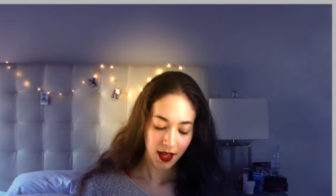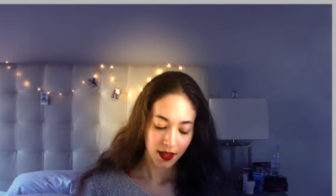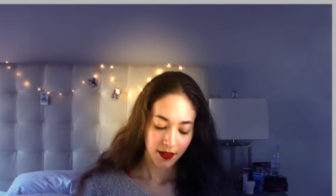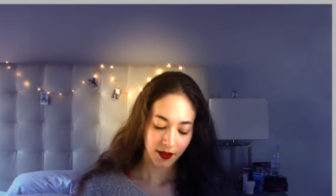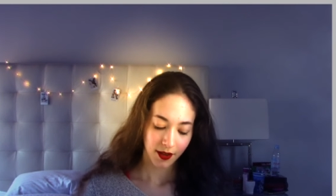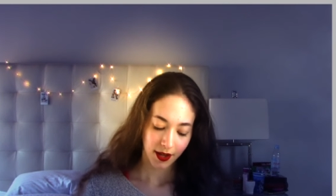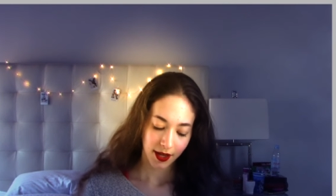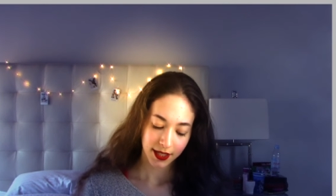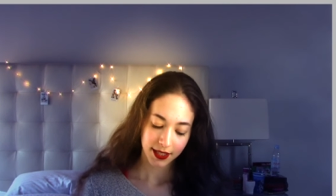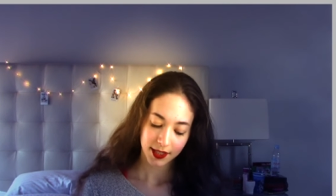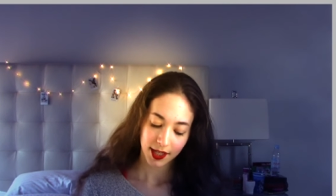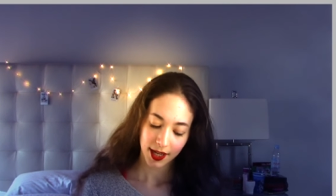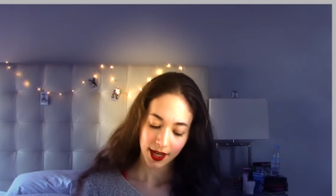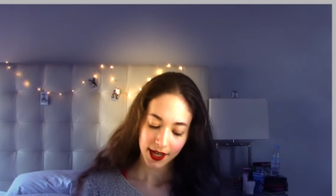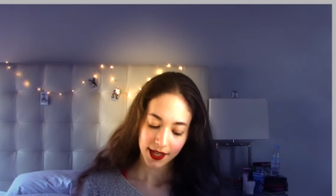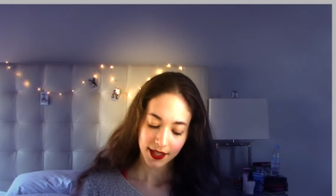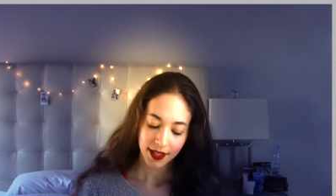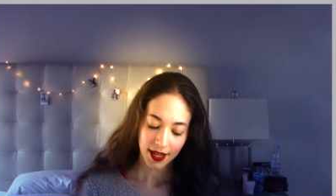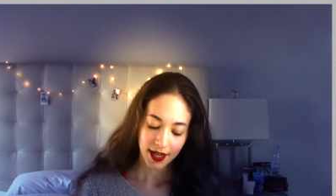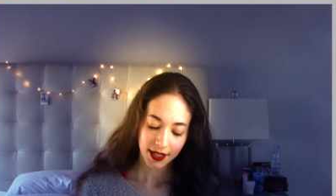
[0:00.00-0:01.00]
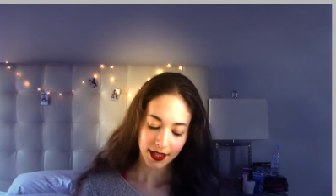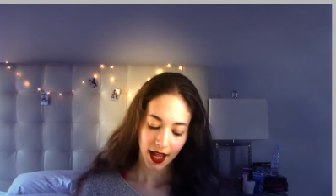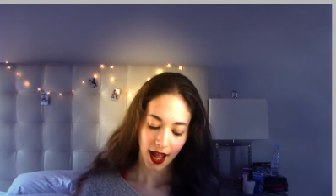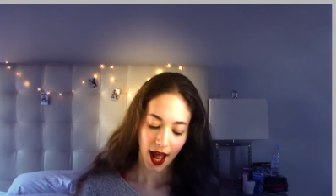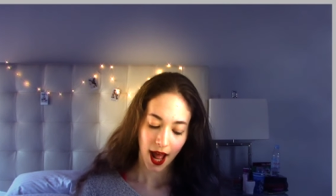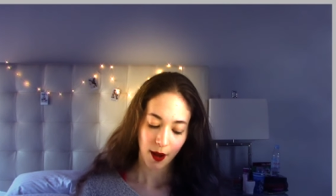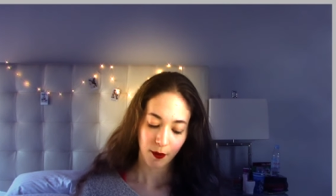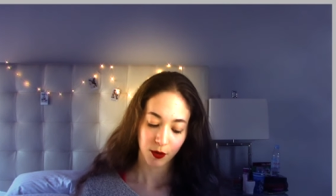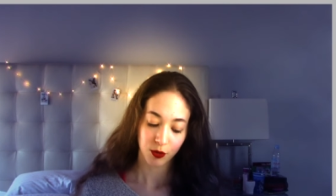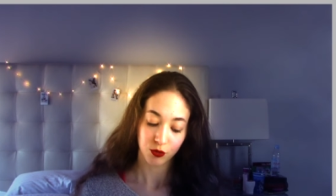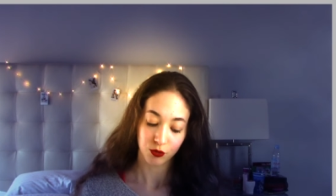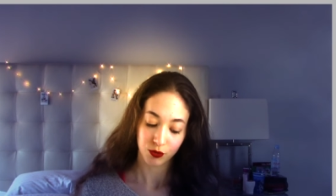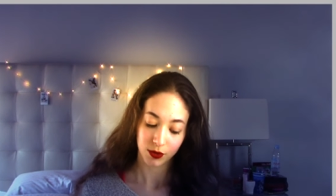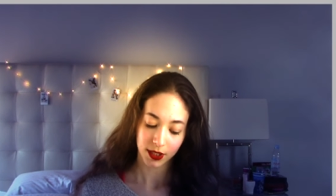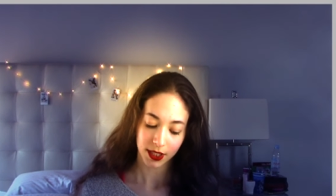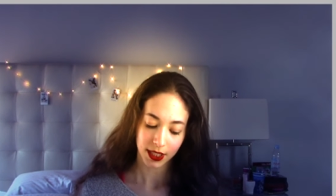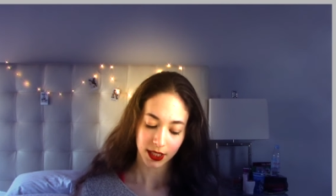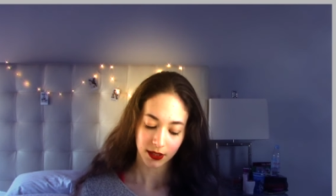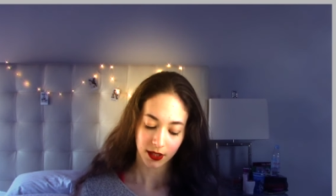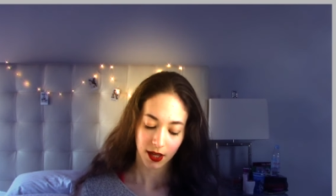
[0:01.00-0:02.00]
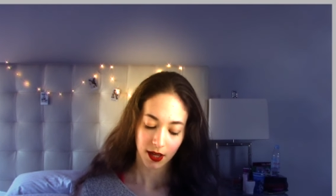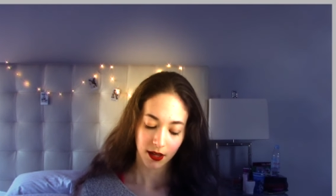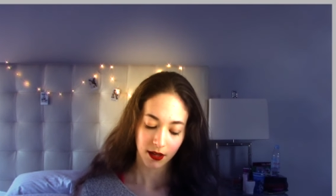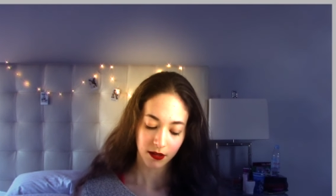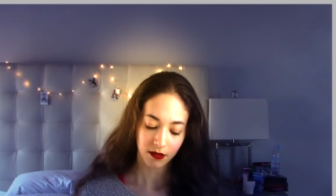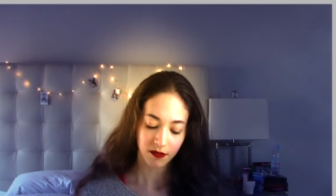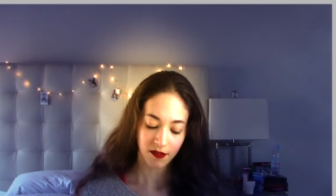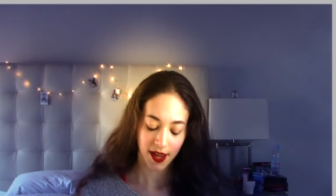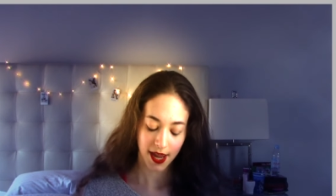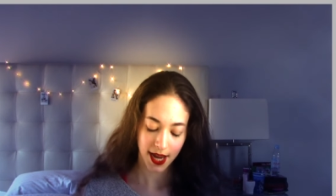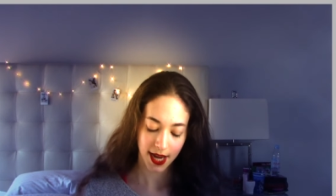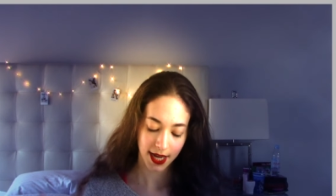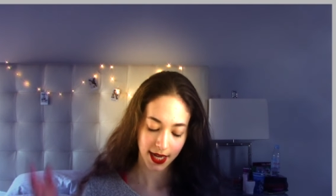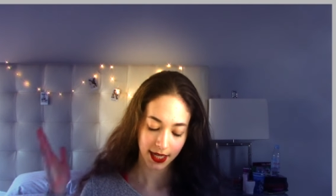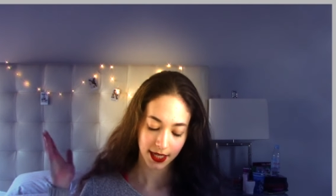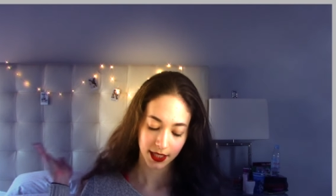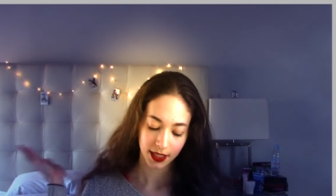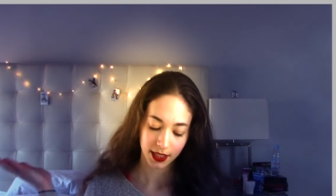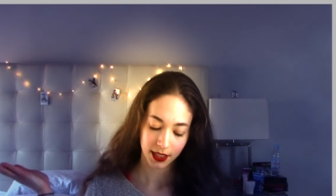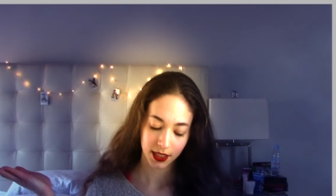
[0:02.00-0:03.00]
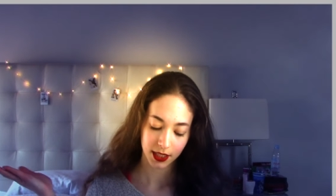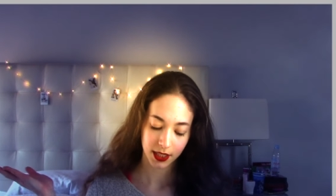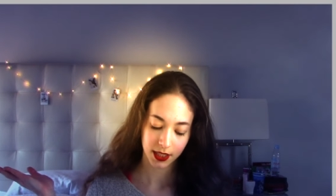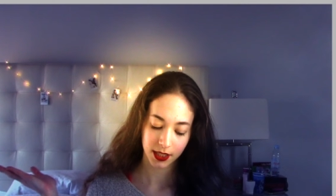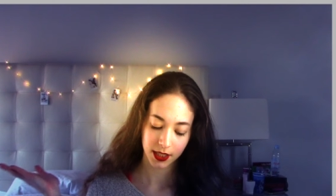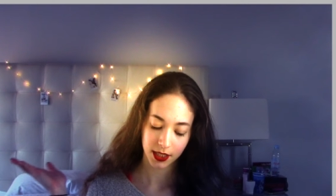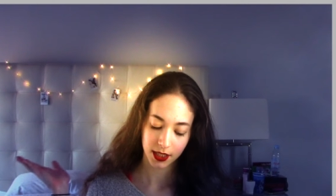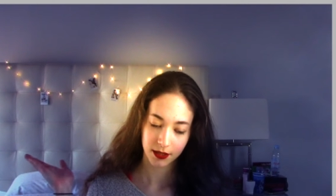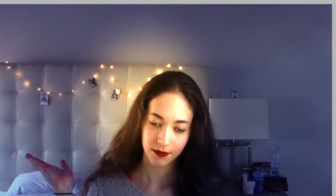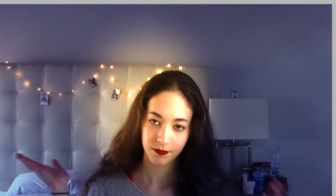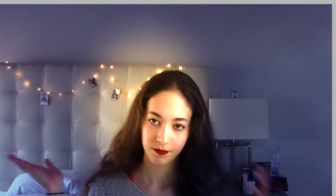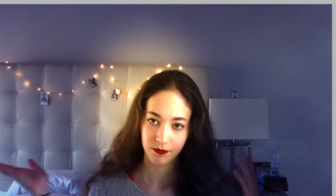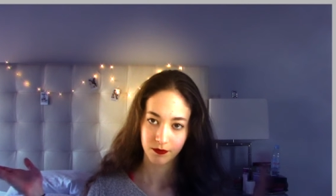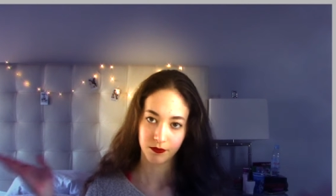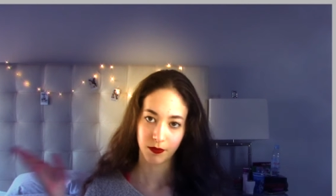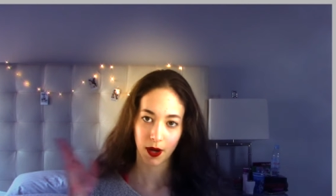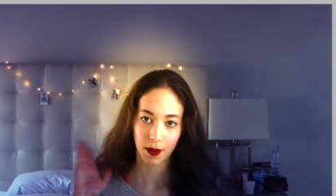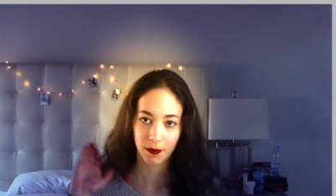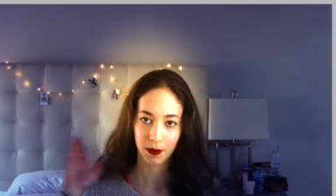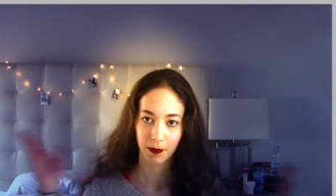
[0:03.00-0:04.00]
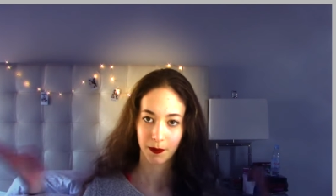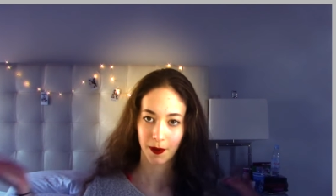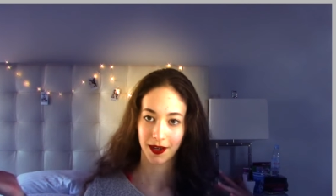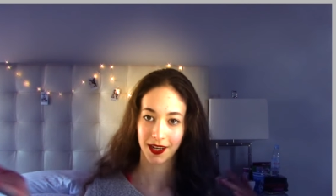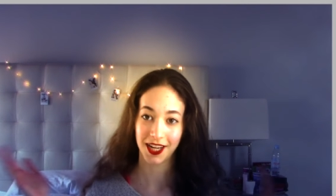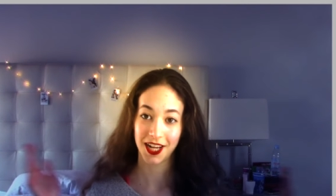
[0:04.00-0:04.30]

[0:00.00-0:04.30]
The second thing that I would really love is, pop up on